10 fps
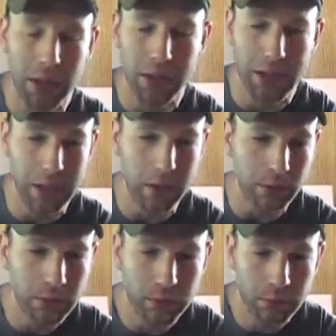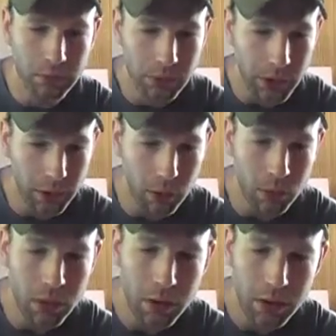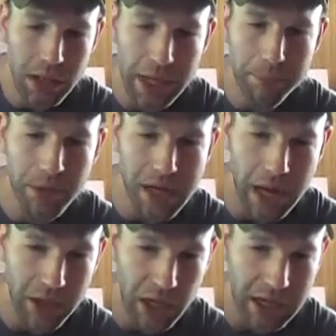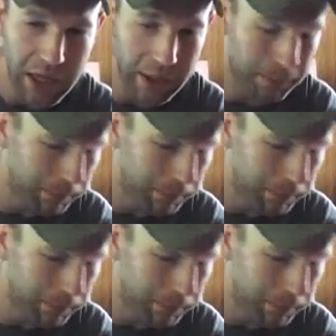a steel to keep the edge I need.